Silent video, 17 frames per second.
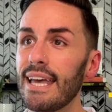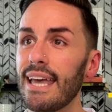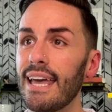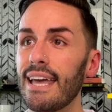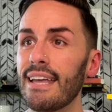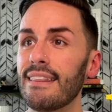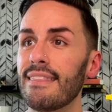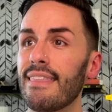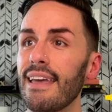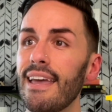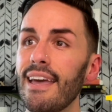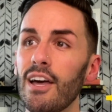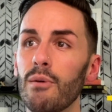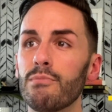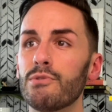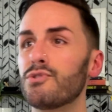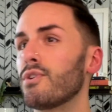and they
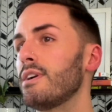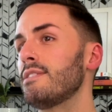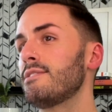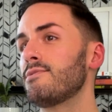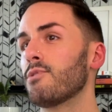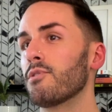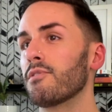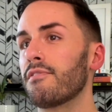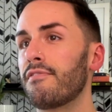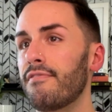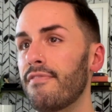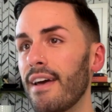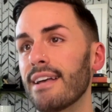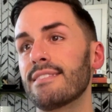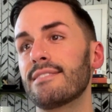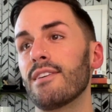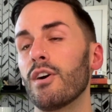help transport
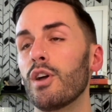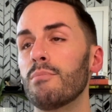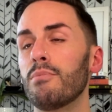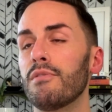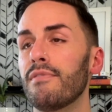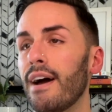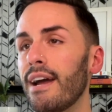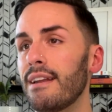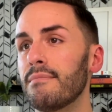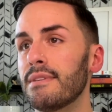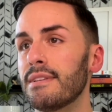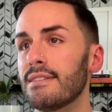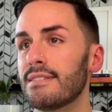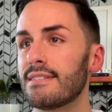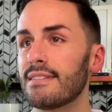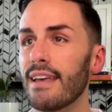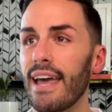fat-soluble
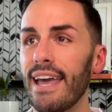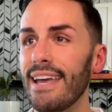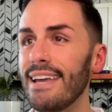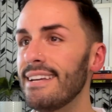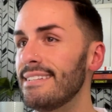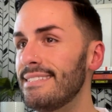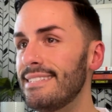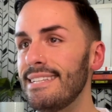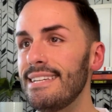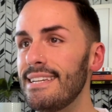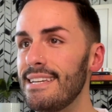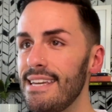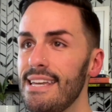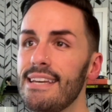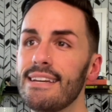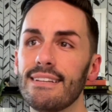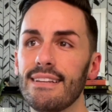vitamins A, D,
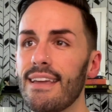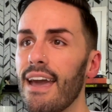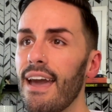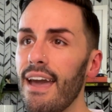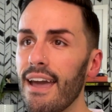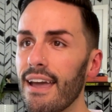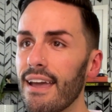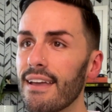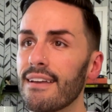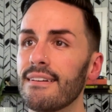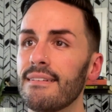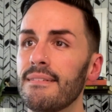E, and K.